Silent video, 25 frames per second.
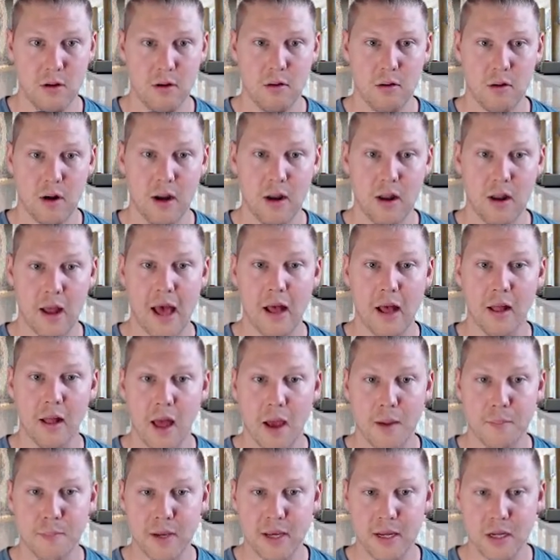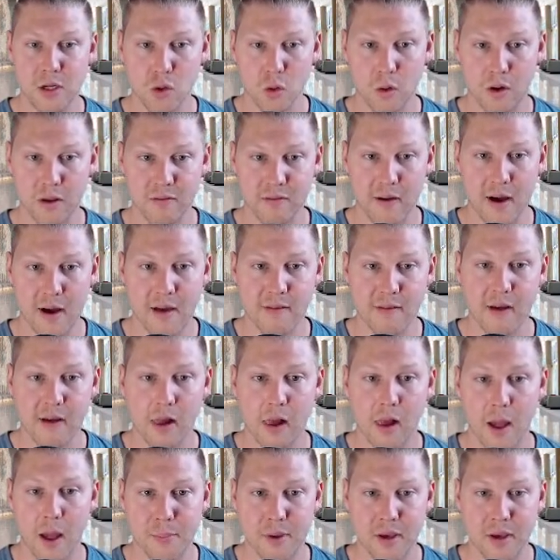right? LIP 25,
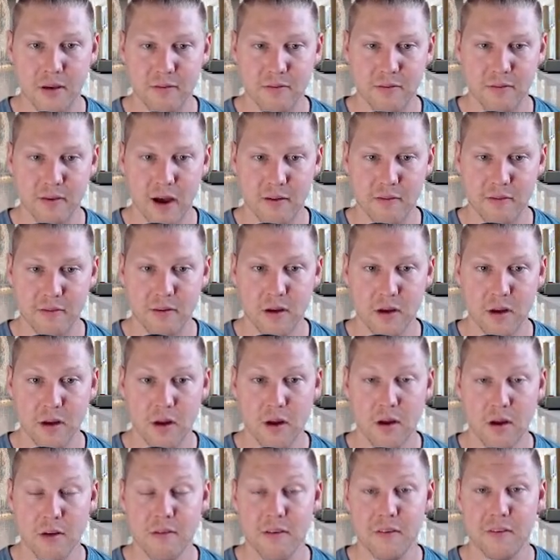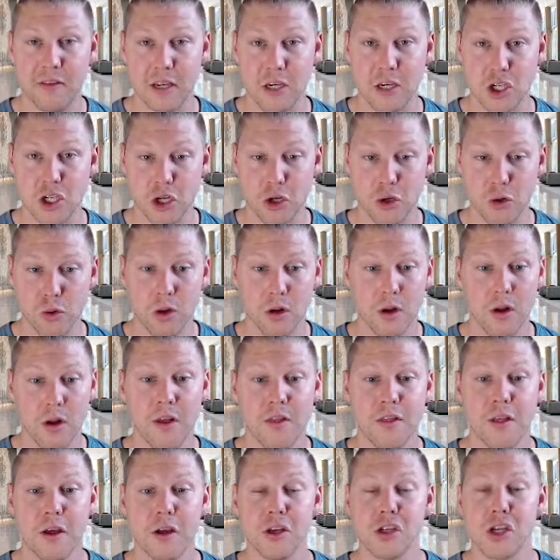LIP 552.
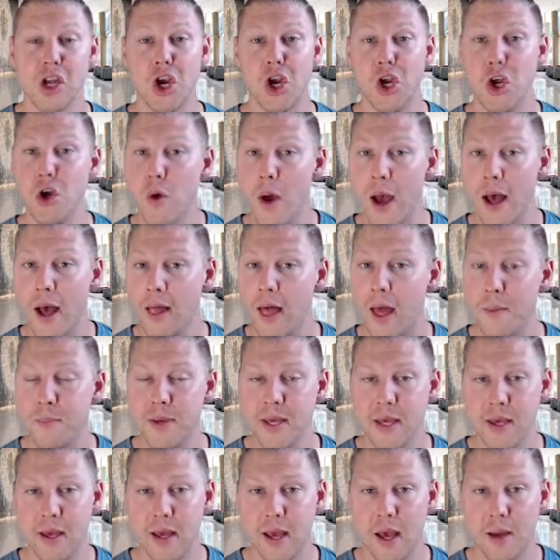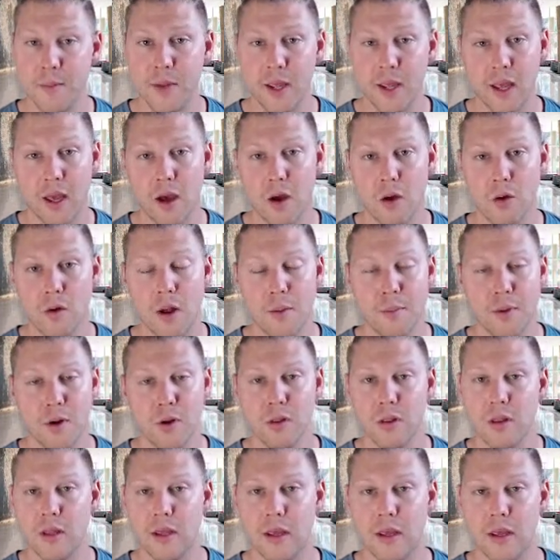There's a new LIP coming out
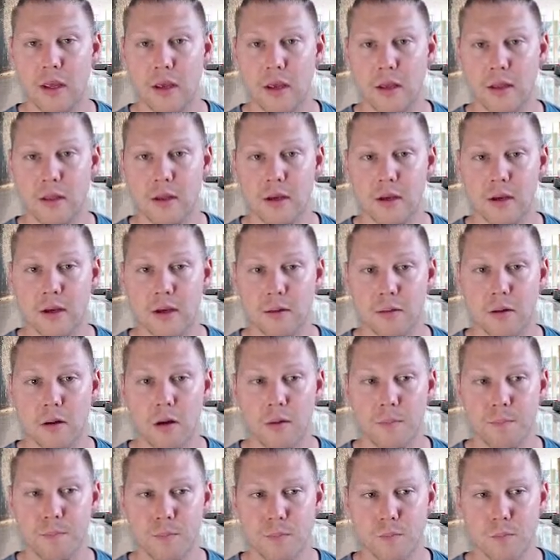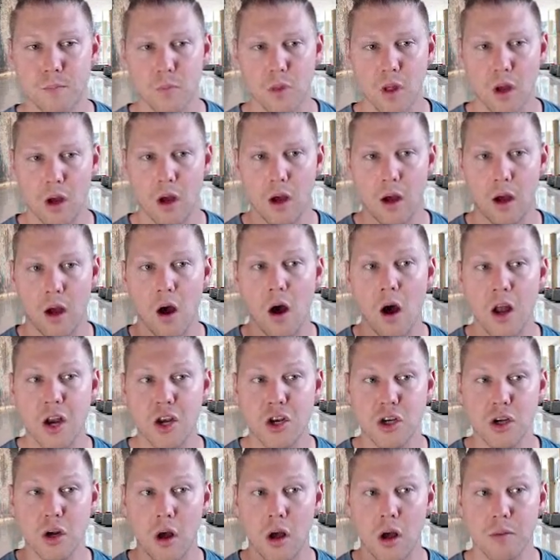about the
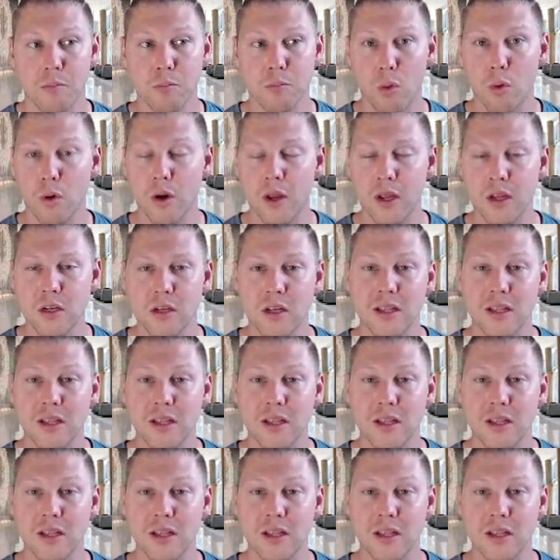onboarding to